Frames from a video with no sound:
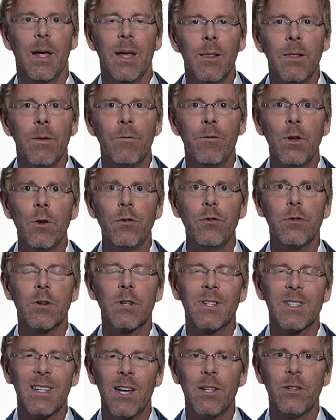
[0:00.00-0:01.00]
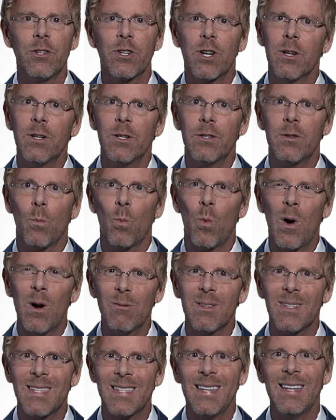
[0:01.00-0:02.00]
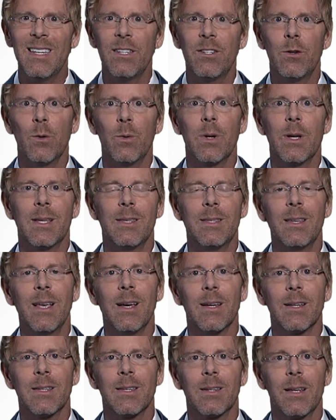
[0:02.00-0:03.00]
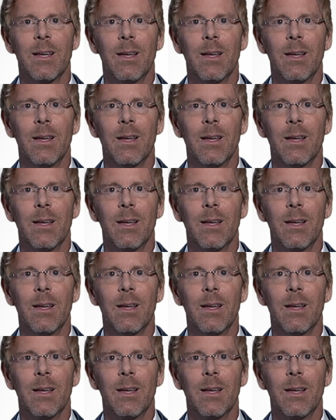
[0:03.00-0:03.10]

In the future, such goods won't cease to exist.